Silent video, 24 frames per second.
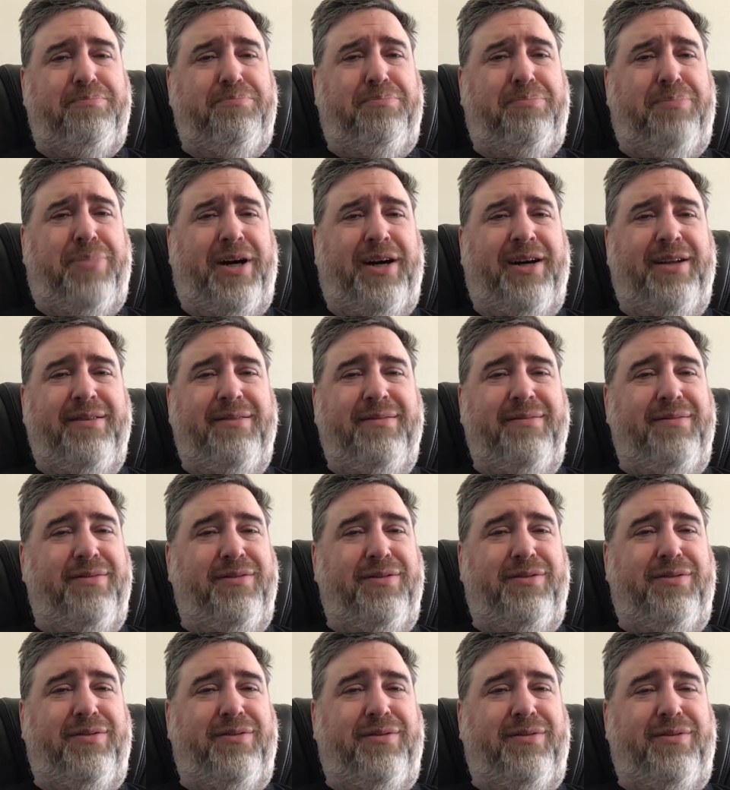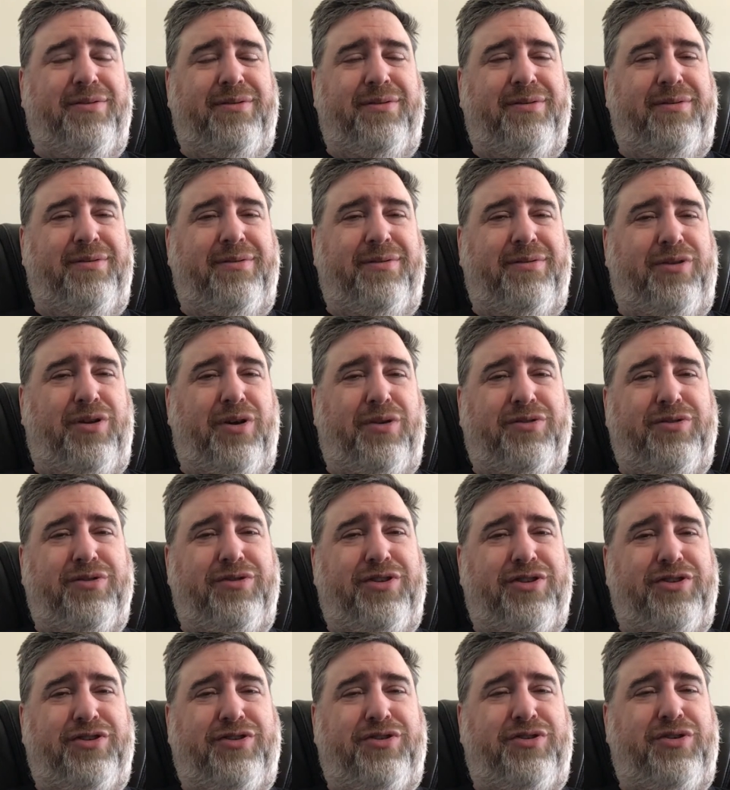But those are
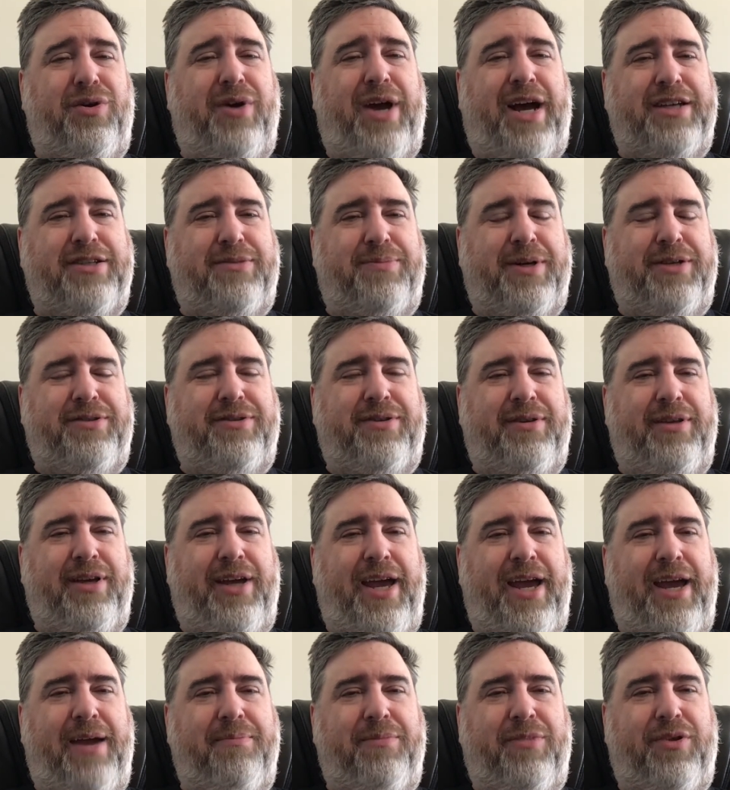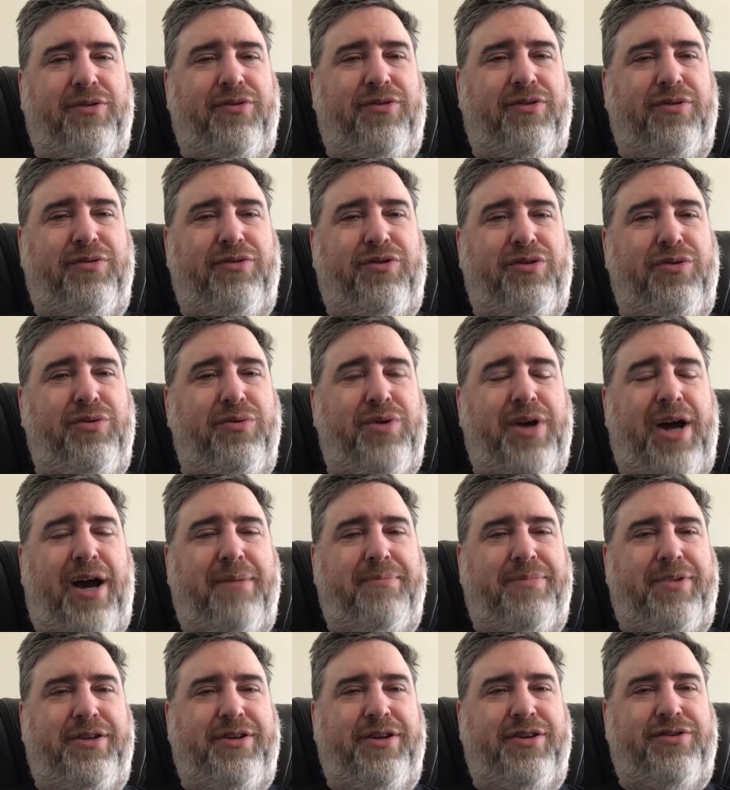just two aspects of the game. Those are two
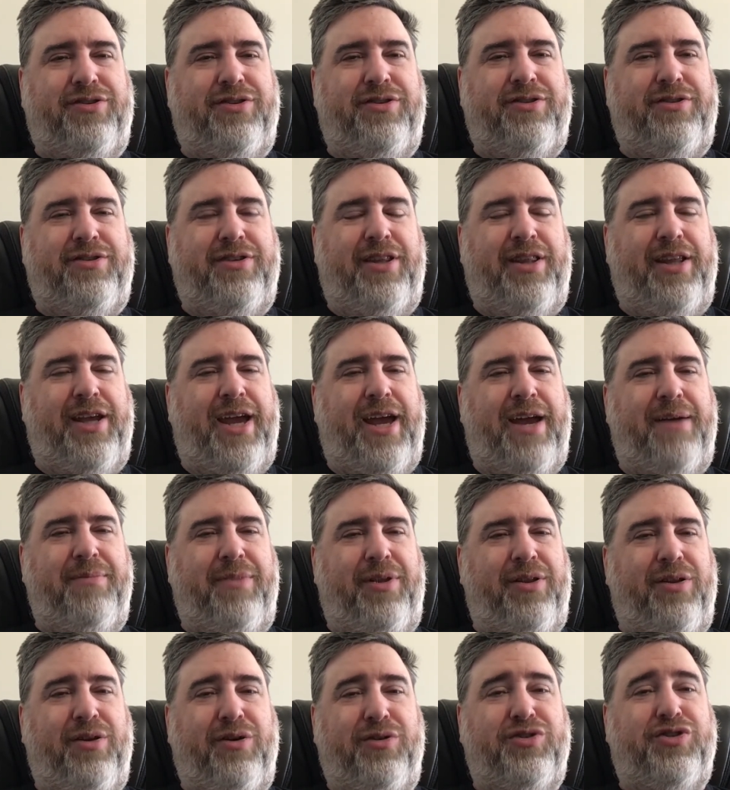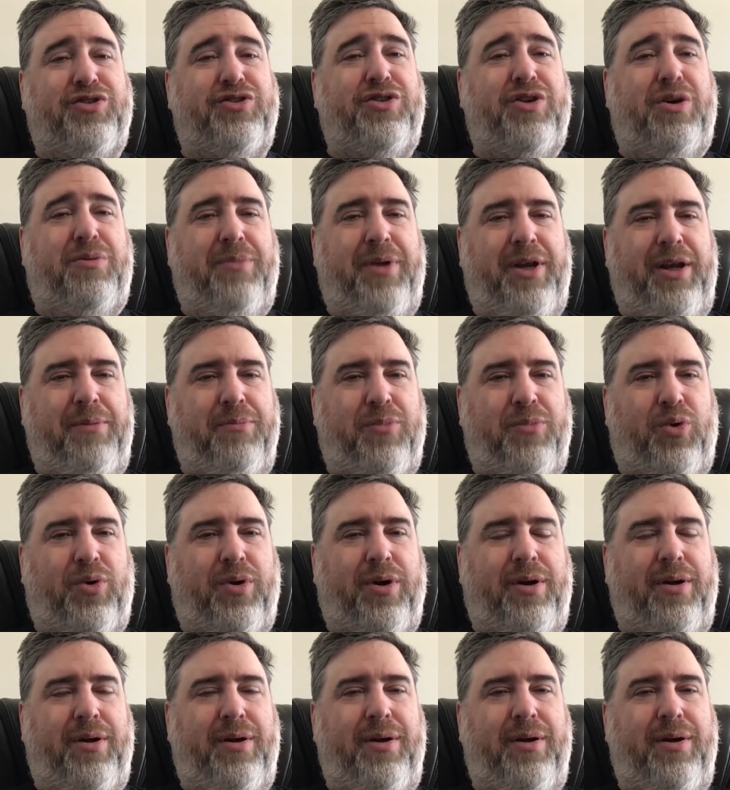competitions in the game, and there's so many more.